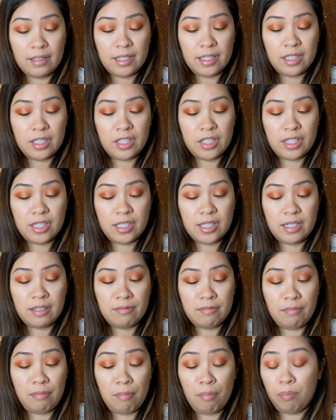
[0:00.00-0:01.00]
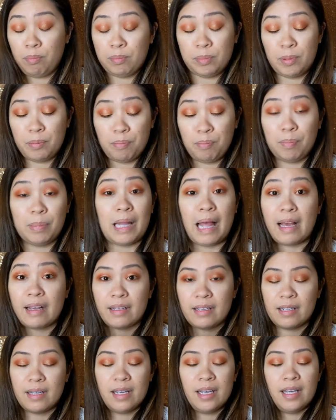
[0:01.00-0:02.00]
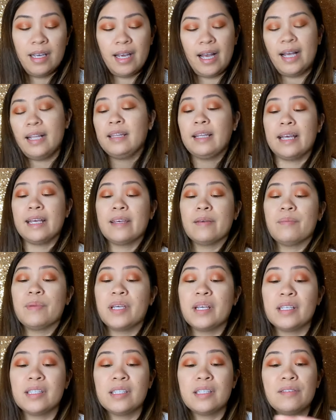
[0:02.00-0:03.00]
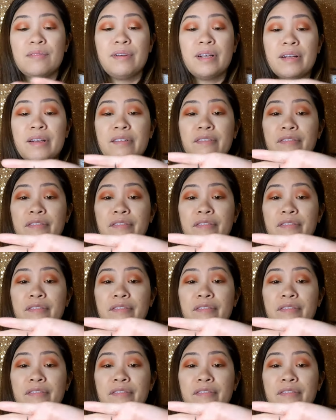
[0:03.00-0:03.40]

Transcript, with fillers: It's just in black. I like it because it's very